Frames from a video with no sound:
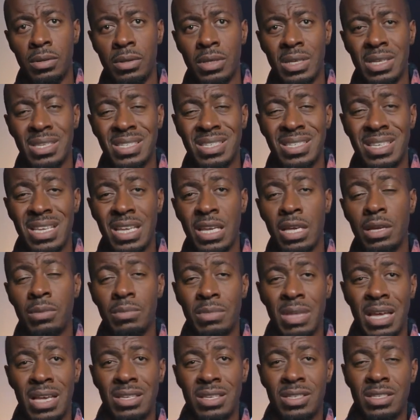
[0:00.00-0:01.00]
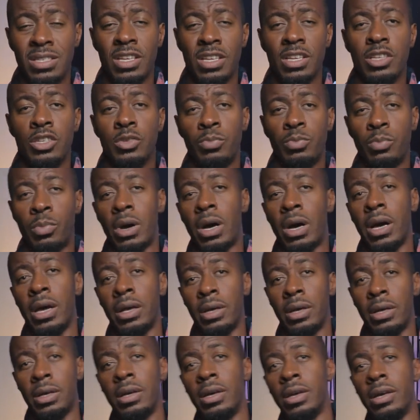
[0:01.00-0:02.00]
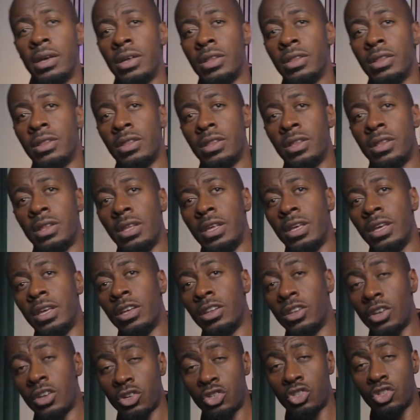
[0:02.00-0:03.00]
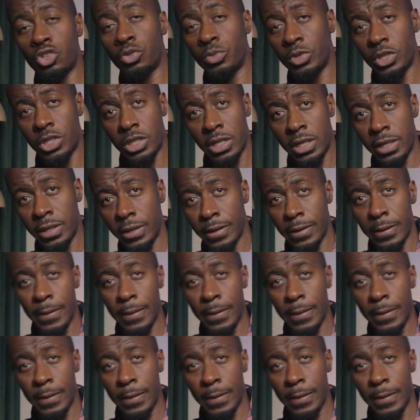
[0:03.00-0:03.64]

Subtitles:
seam that's stitched by the industrial machine.